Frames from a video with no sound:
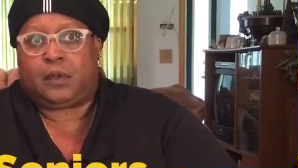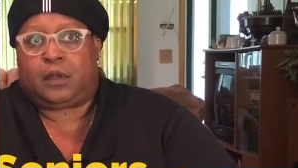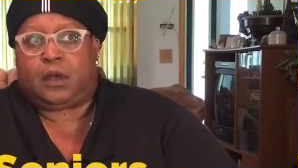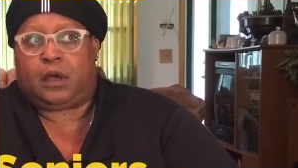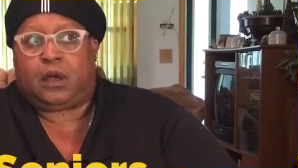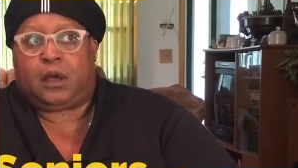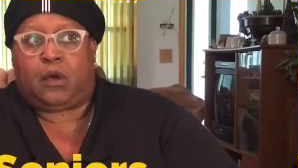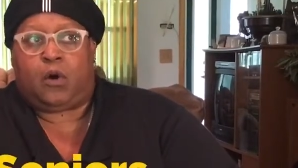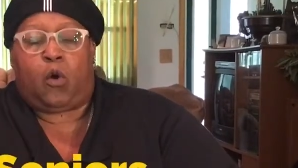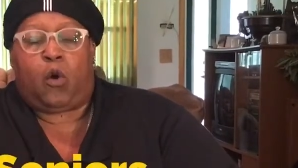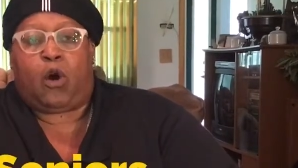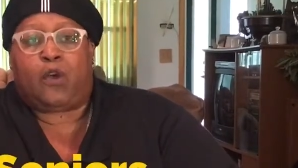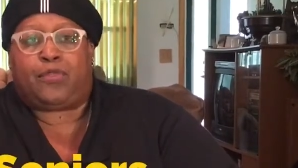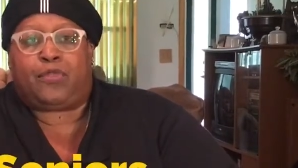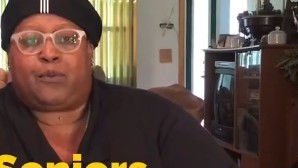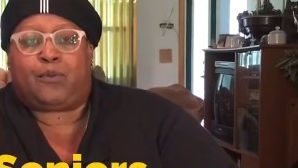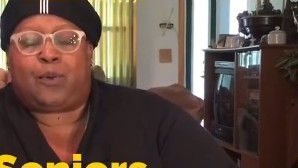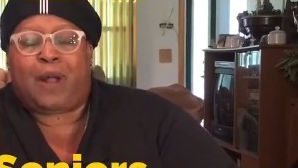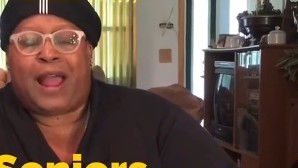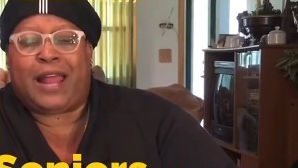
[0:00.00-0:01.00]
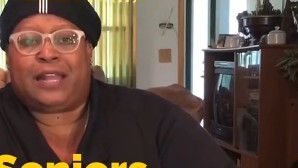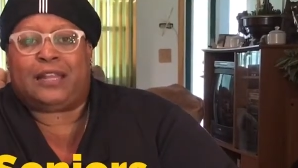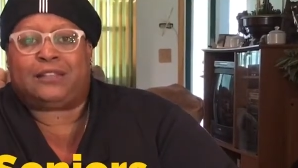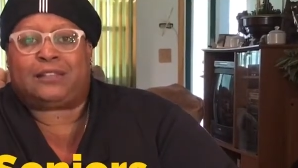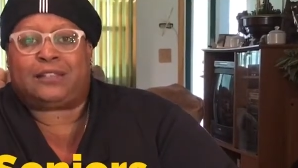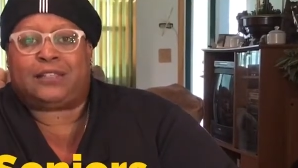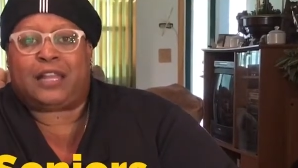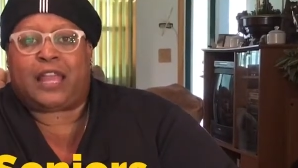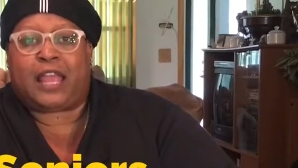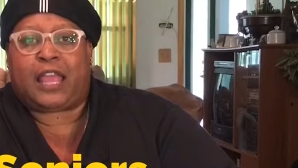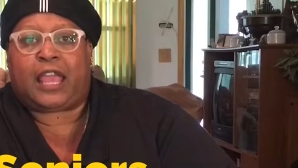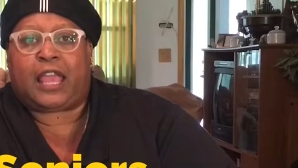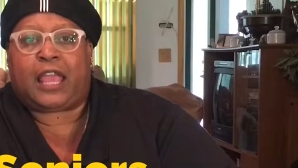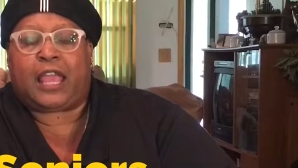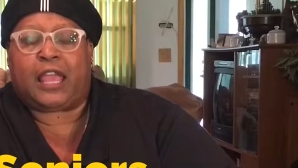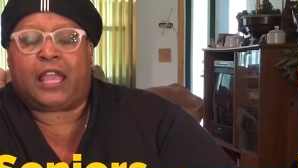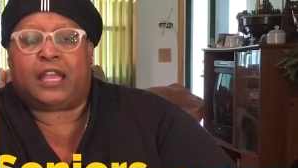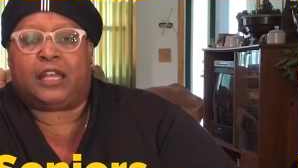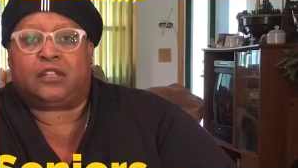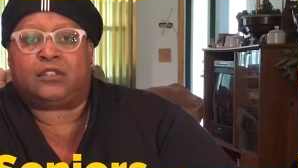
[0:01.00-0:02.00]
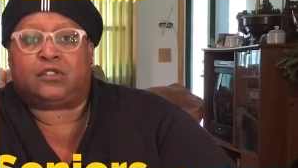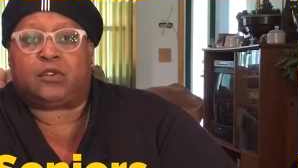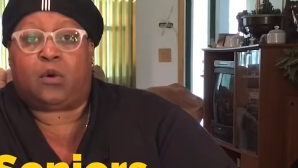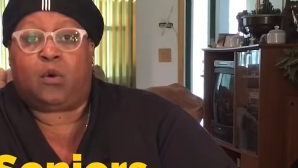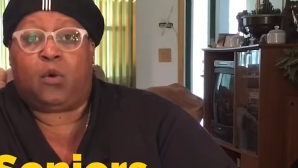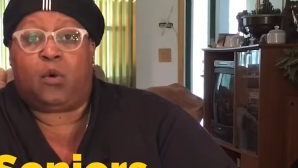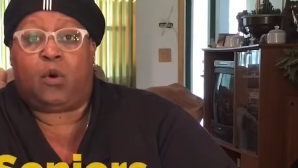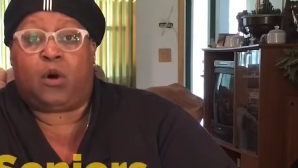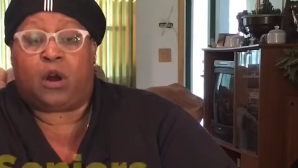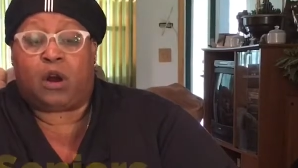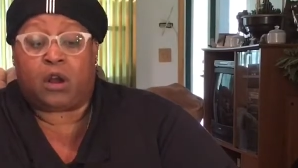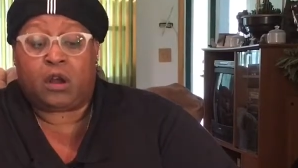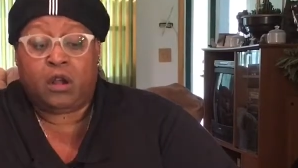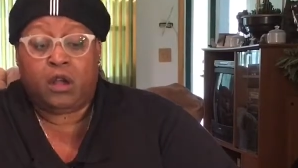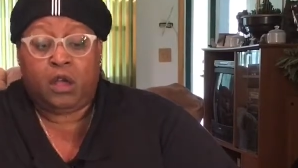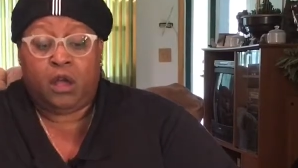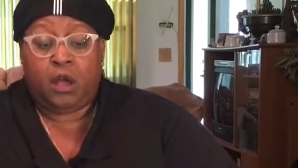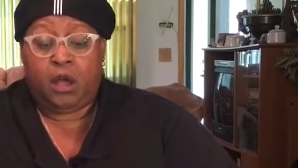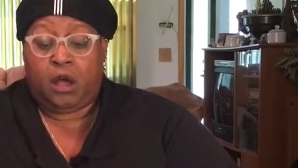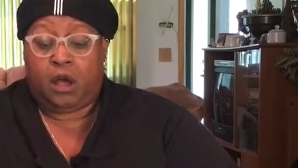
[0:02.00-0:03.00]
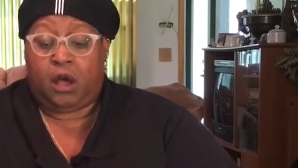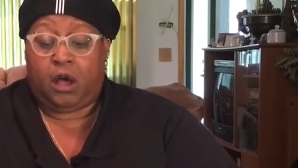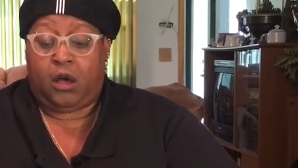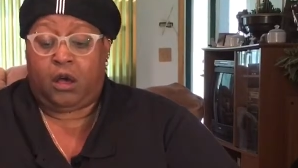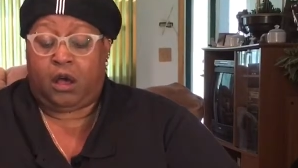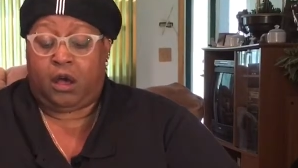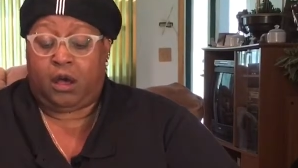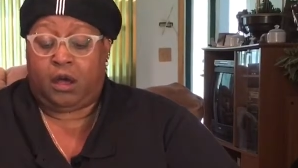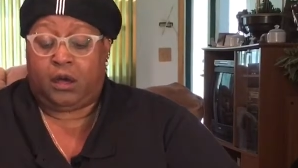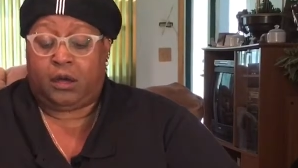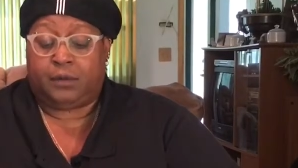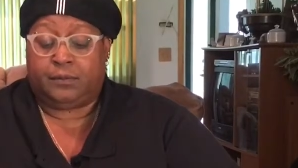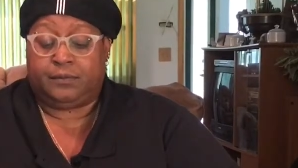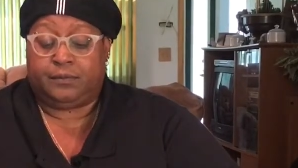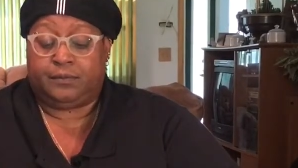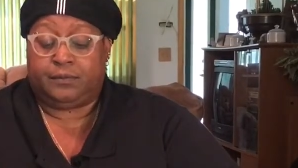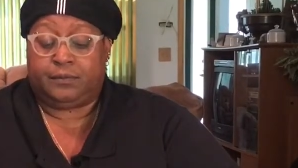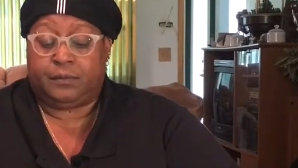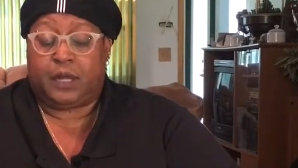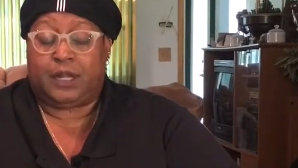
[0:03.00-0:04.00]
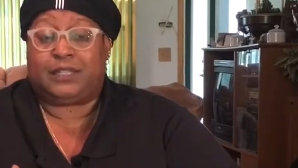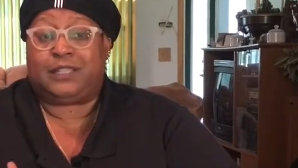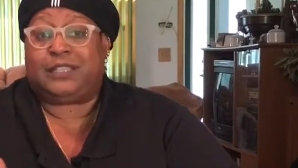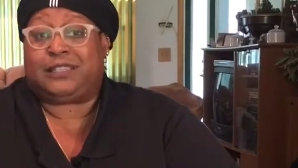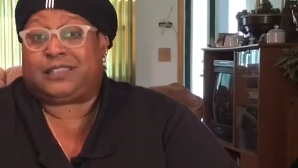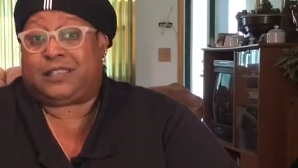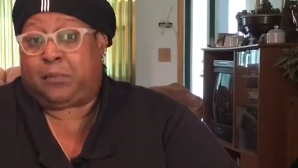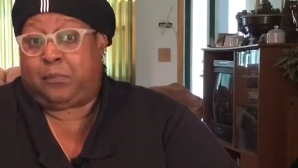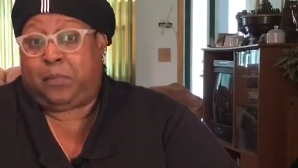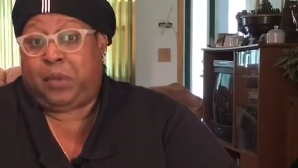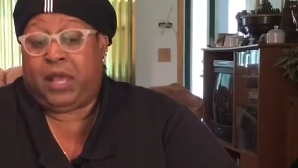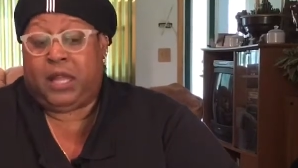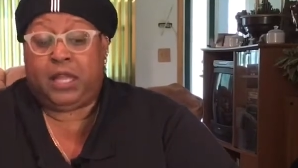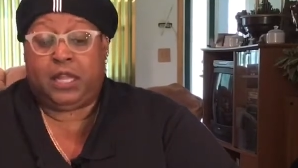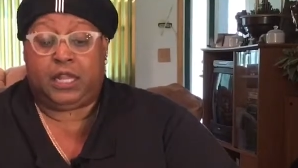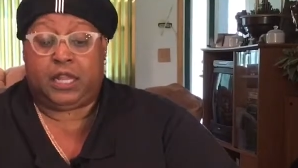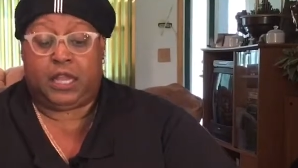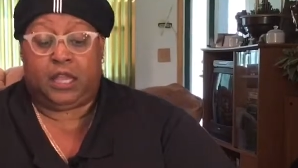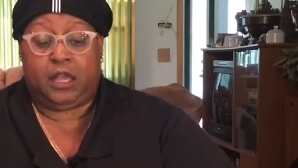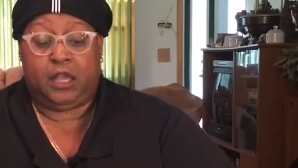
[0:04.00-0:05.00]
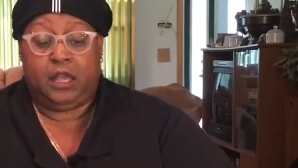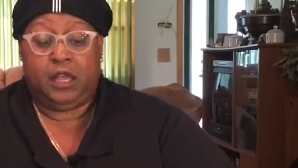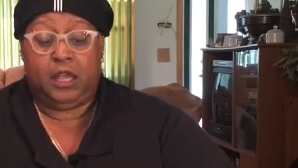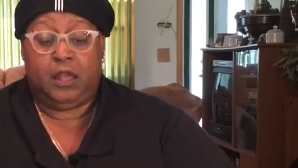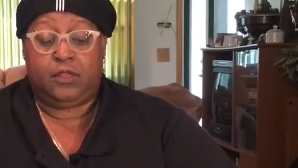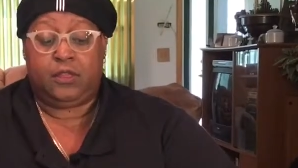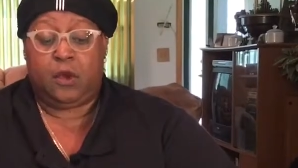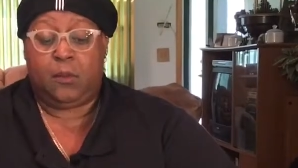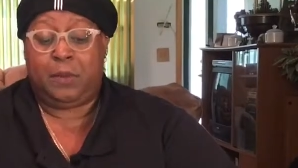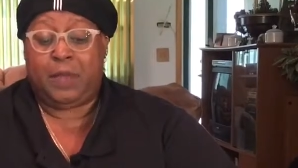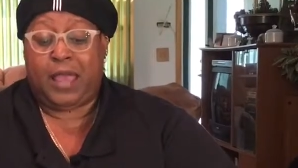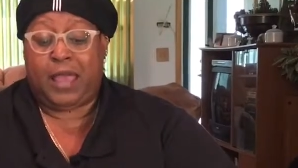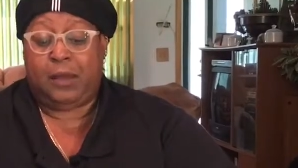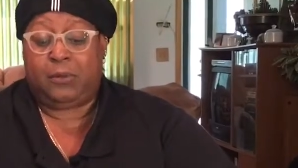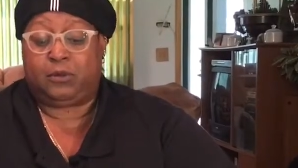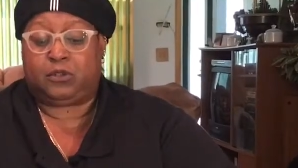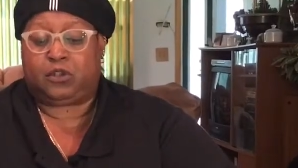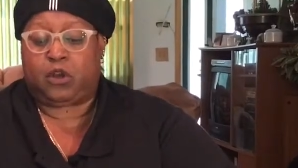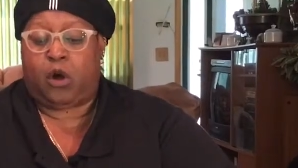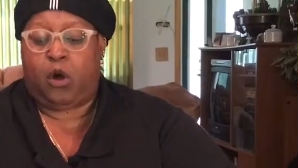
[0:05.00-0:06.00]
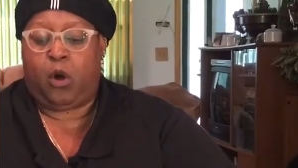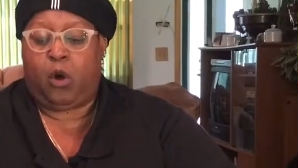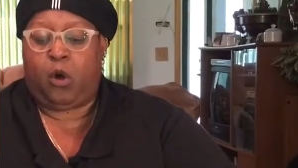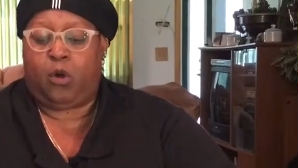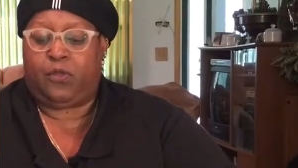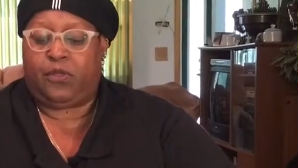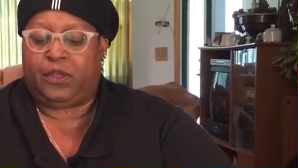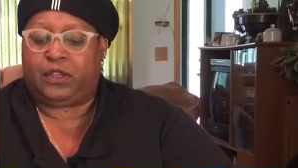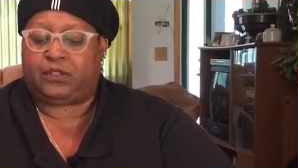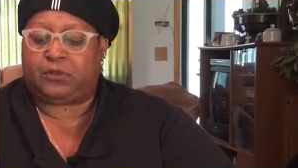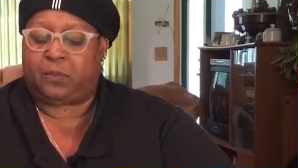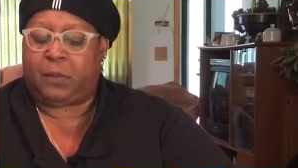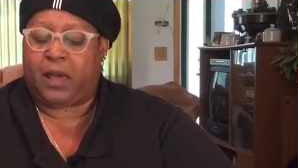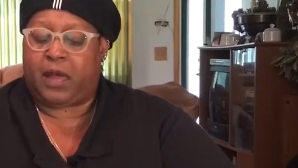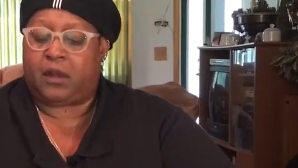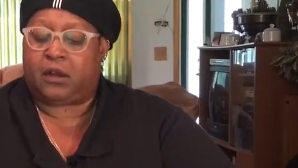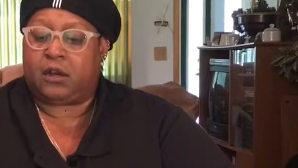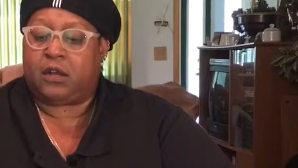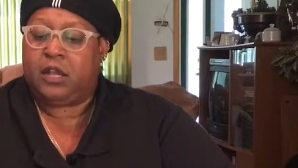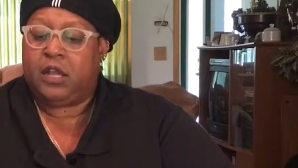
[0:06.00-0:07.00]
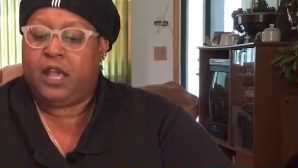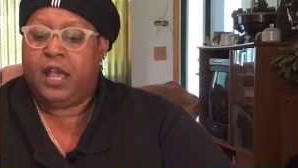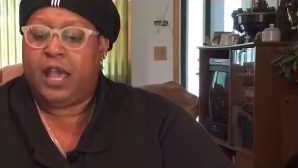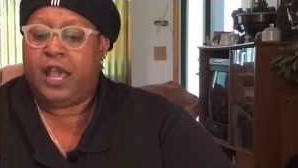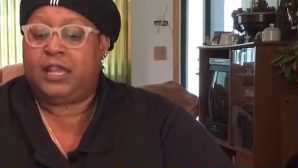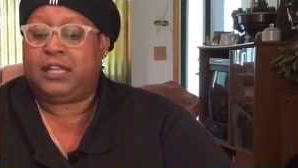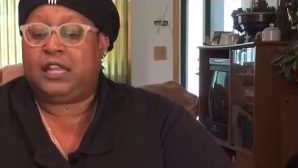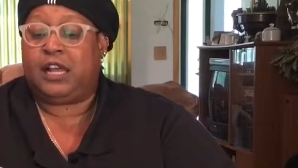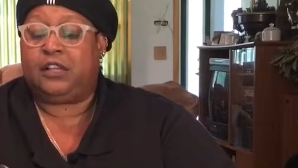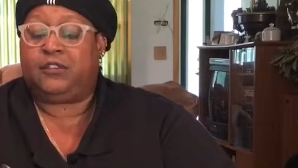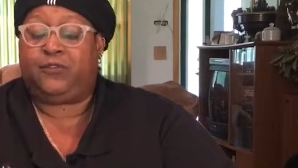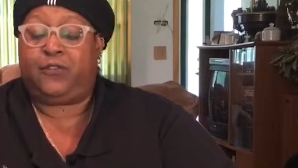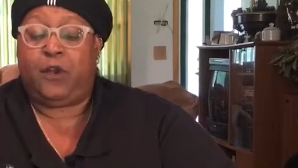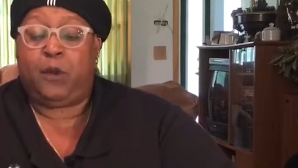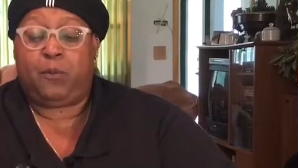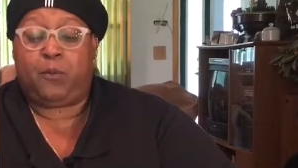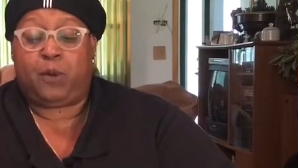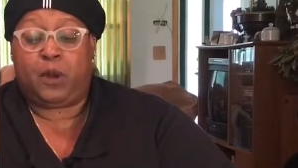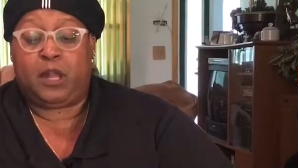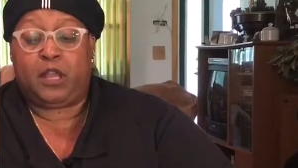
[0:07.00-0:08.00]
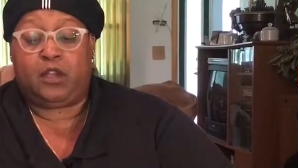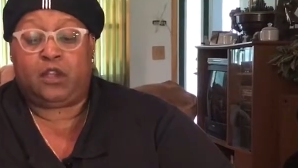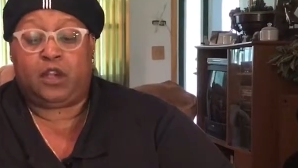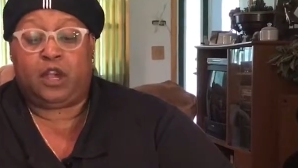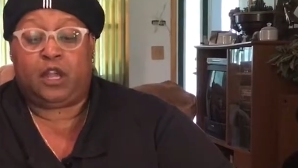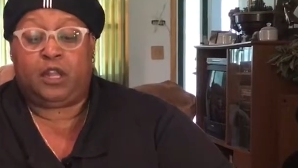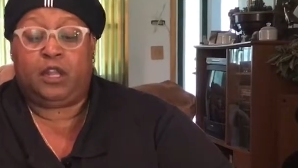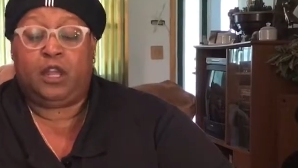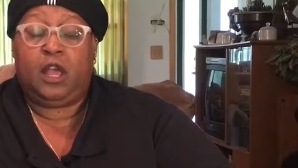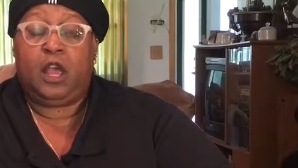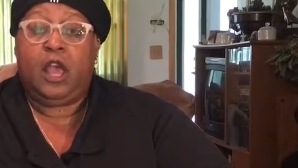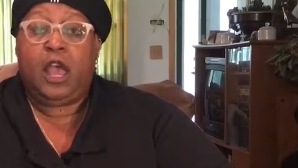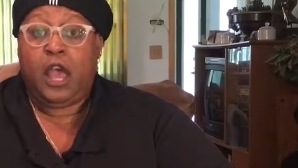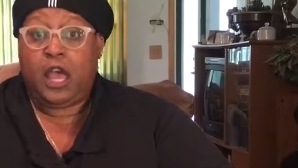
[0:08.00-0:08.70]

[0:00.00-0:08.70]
uh, arthritis in their hands, or uh, uh, a disability. They'll be able to hold this better. It does feel pretty good.